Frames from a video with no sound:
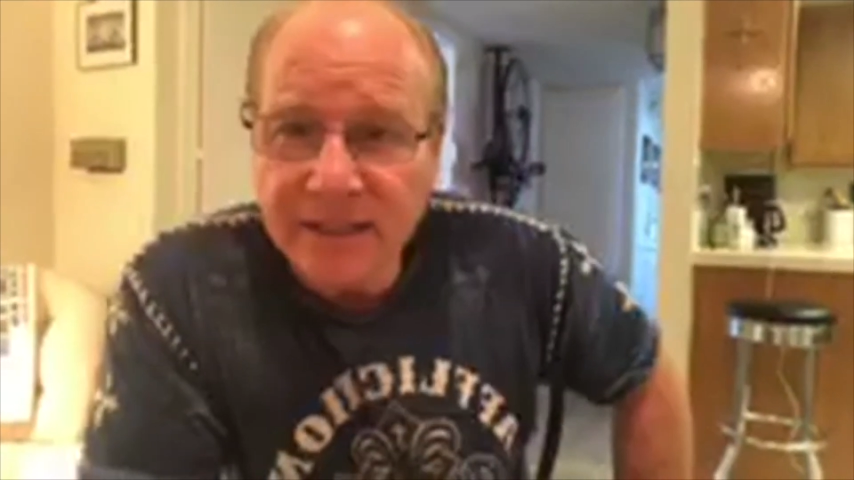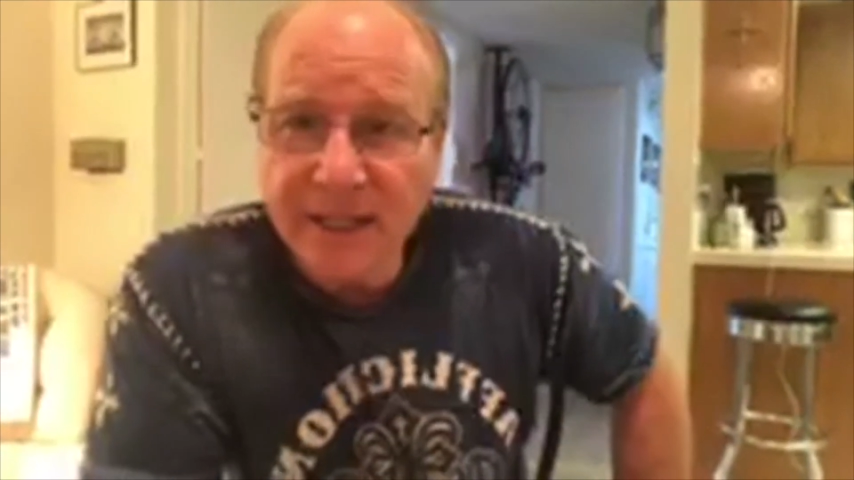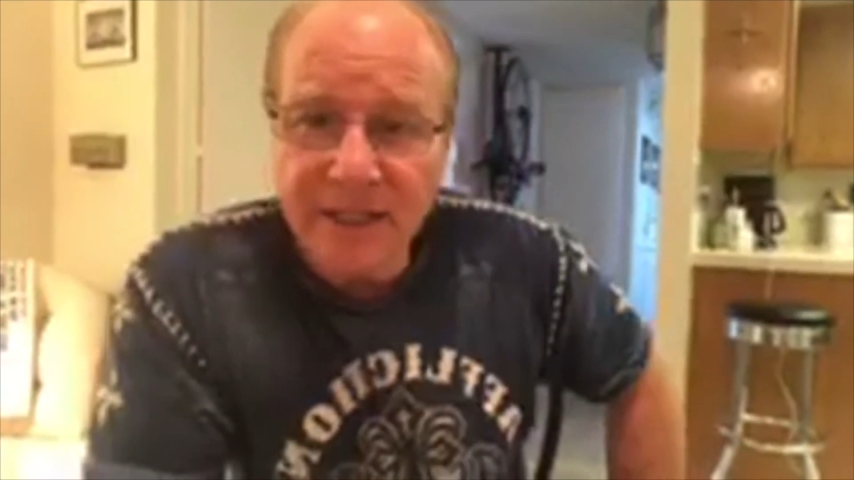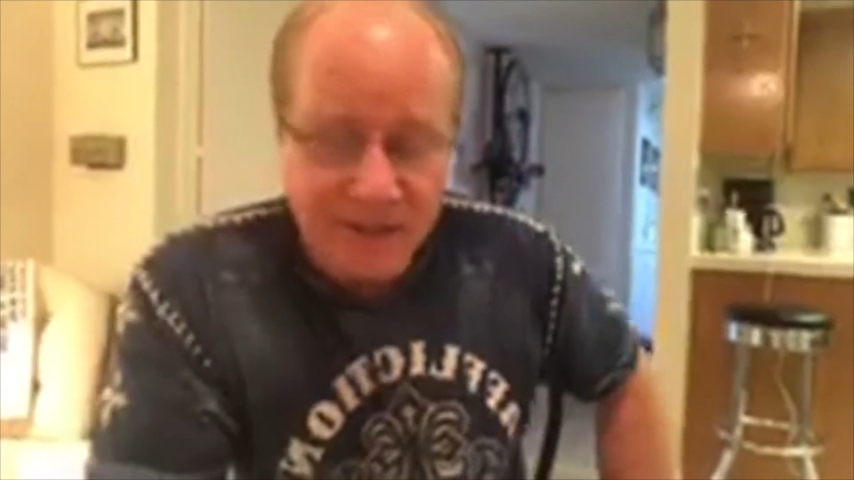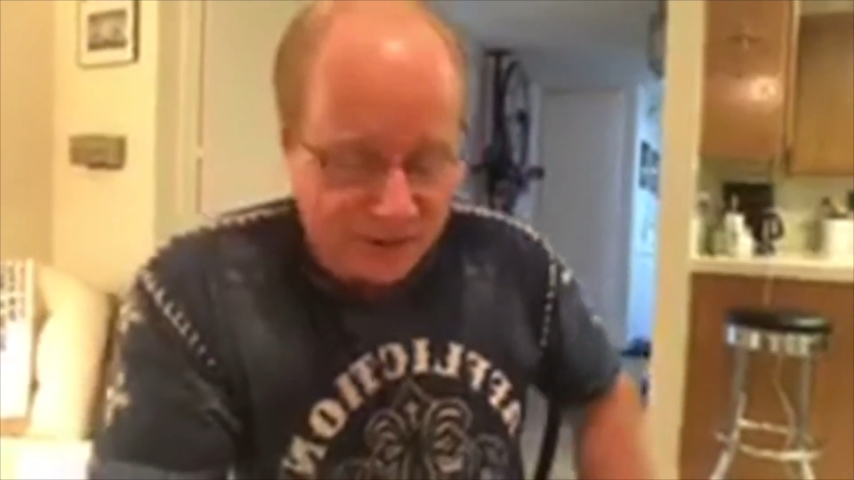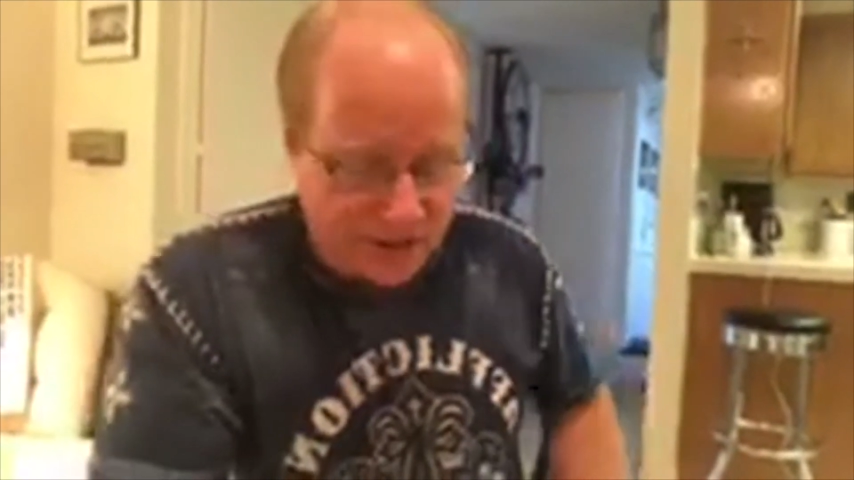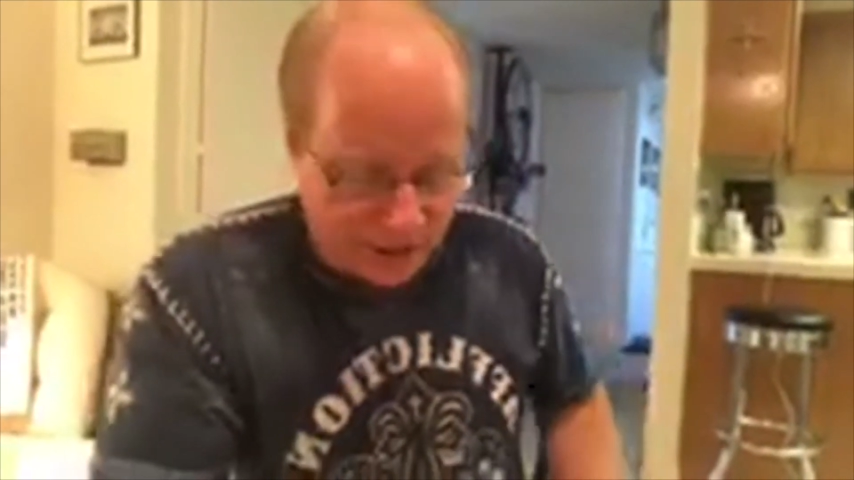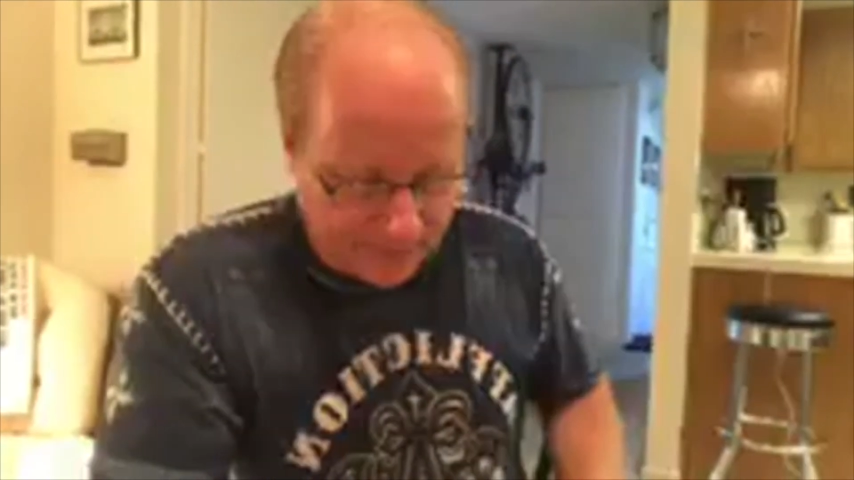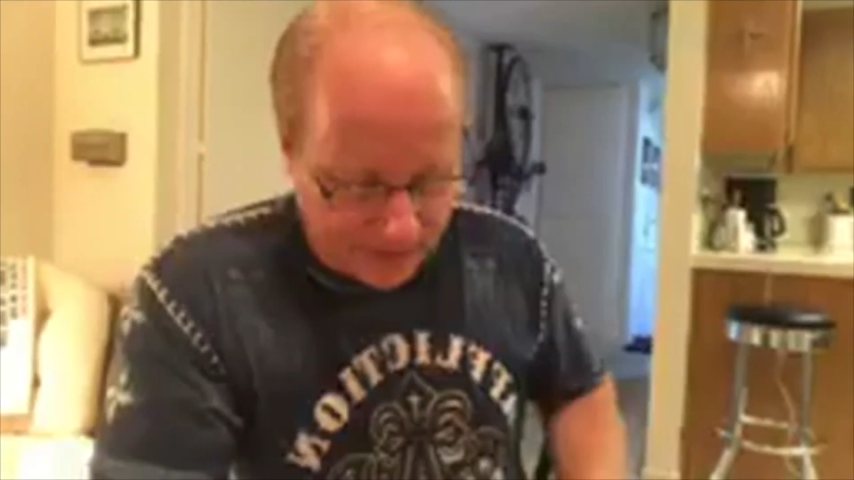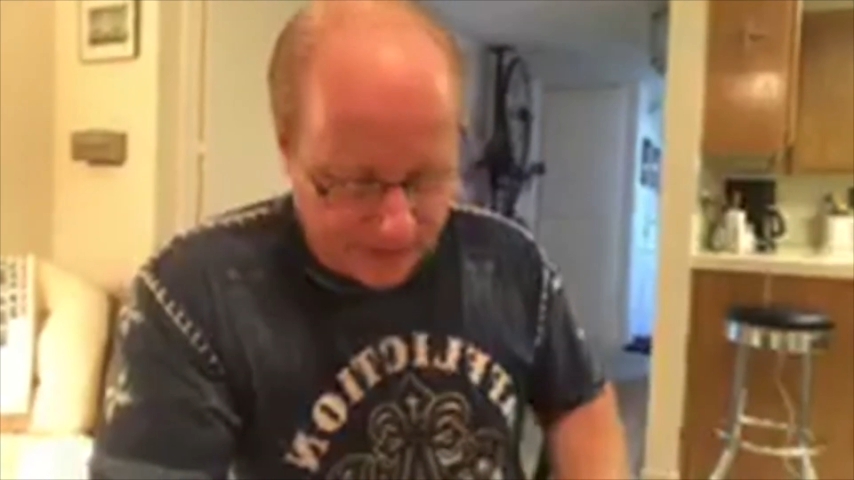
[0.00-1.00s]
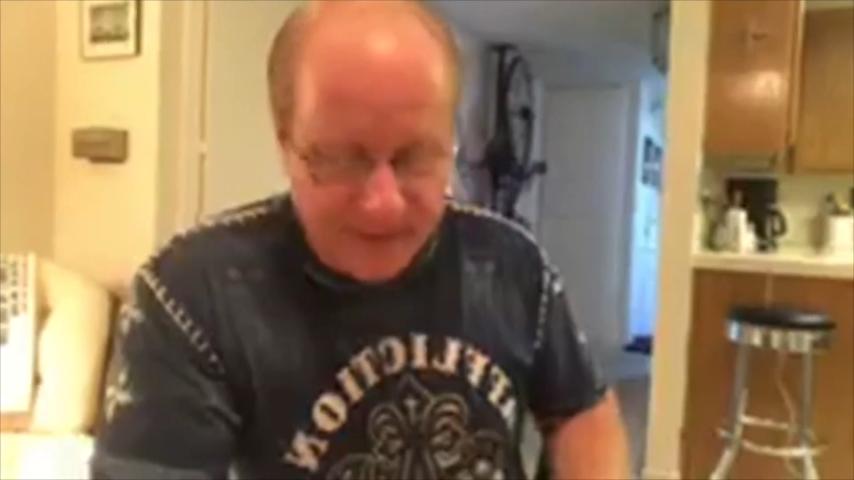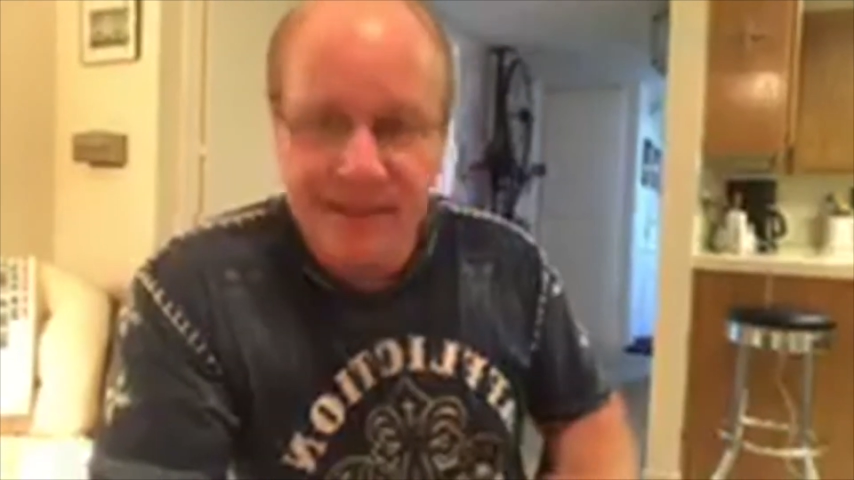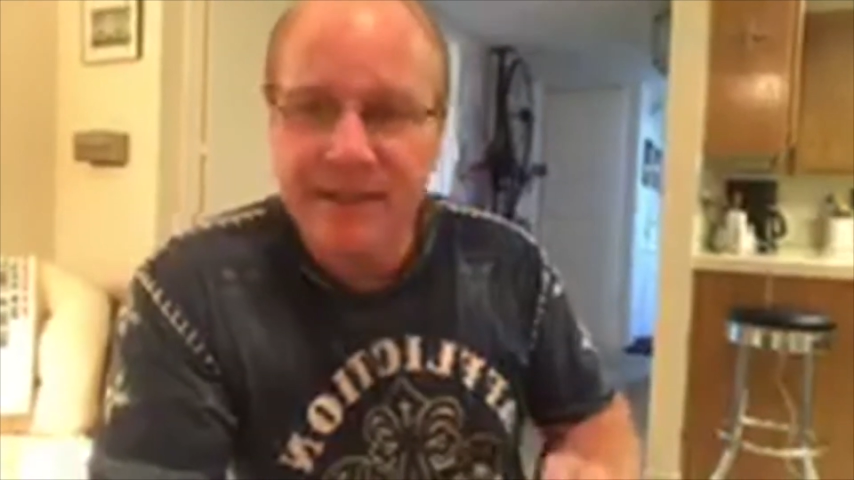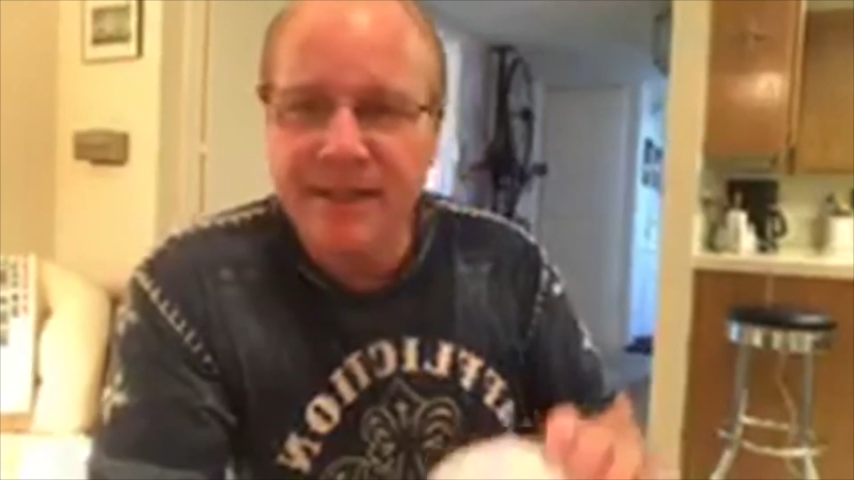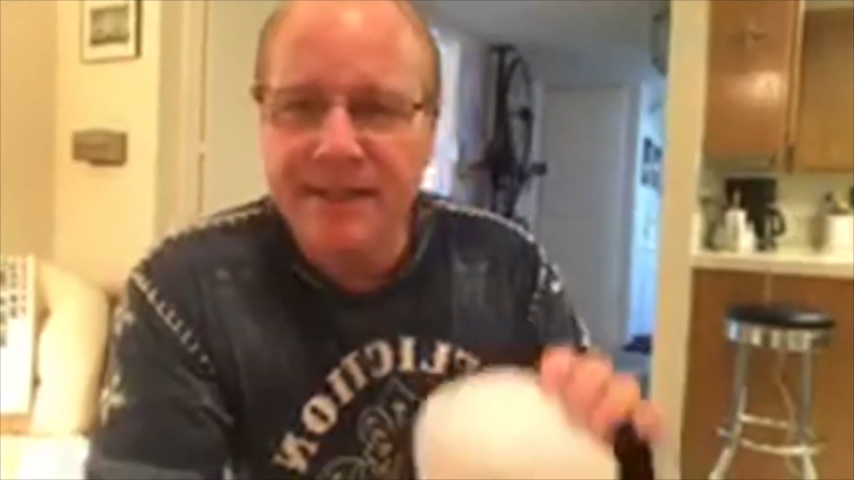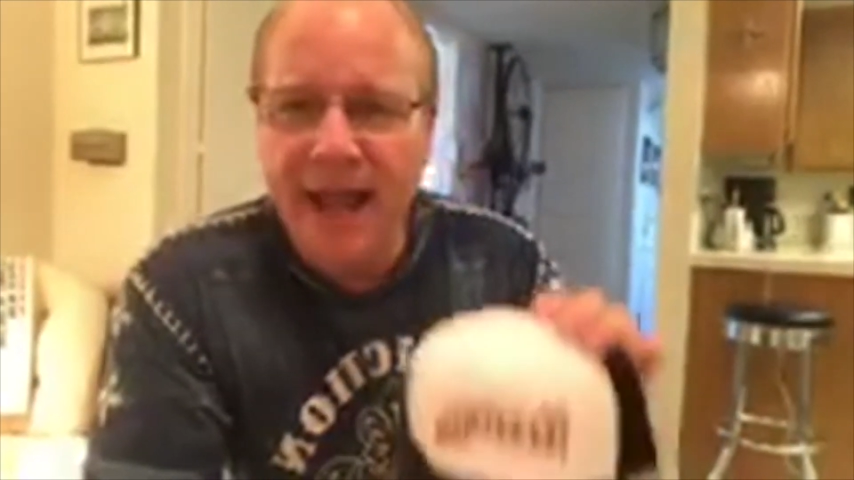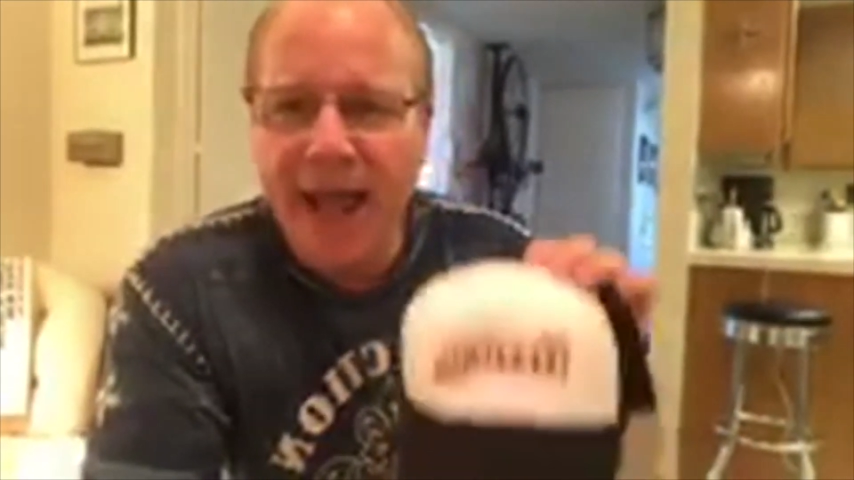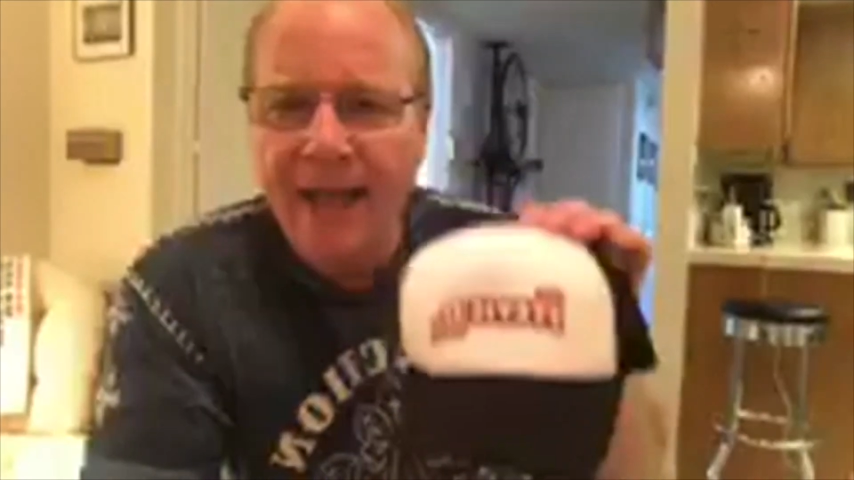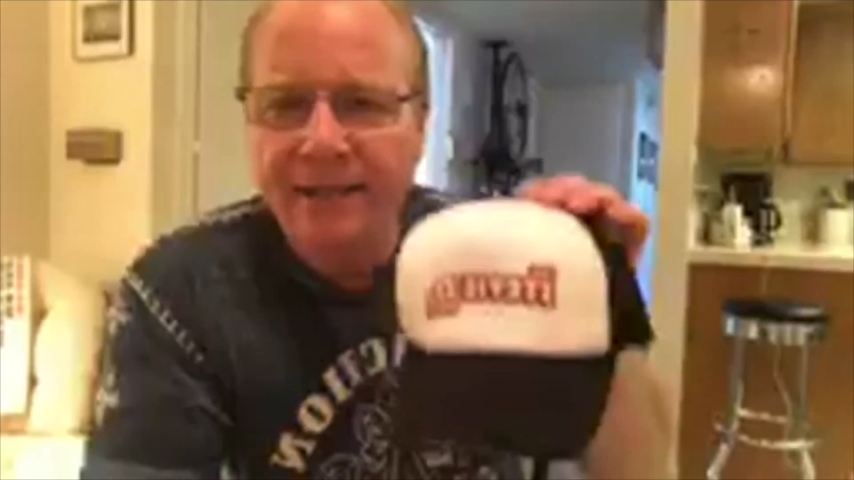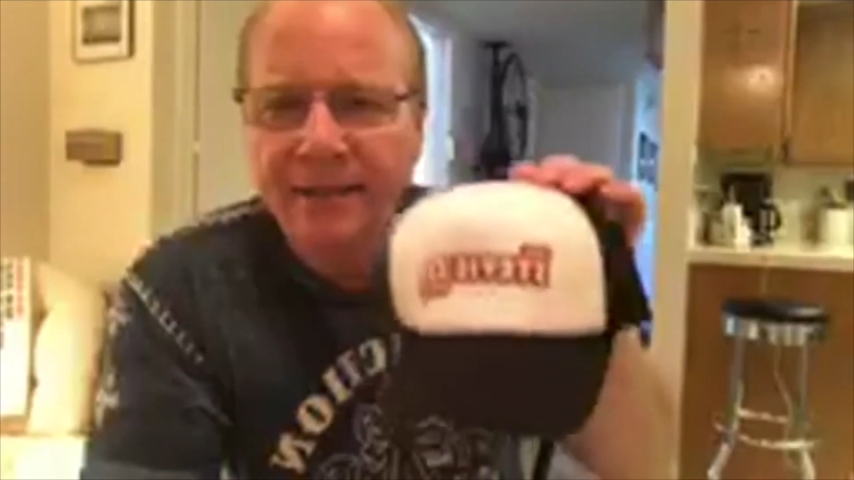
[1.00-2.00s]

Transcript: ladies and gentlemen. This is his hat.